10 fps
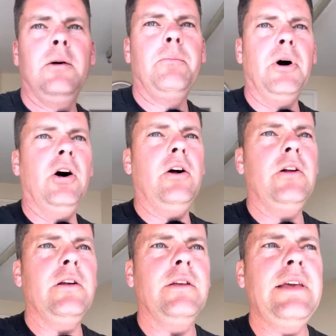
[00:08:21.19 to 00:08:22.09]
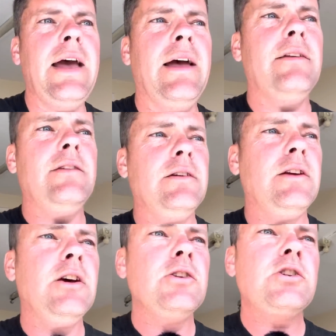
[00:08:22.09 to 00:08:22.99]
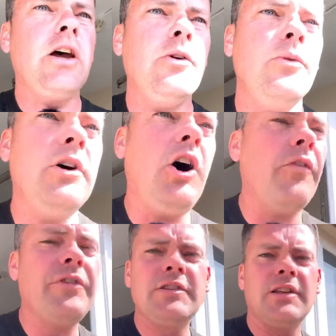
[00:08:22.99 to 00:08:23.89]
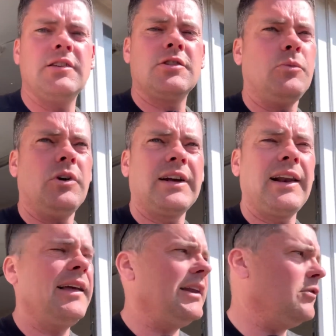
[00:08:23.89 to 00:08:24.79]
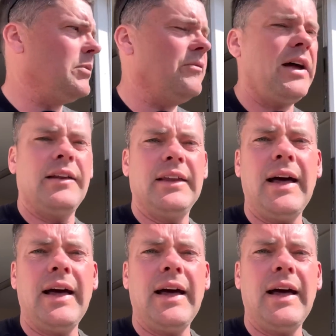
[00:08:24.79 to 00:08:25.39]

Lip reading: But yeah, so obviously someone clearly has been round here.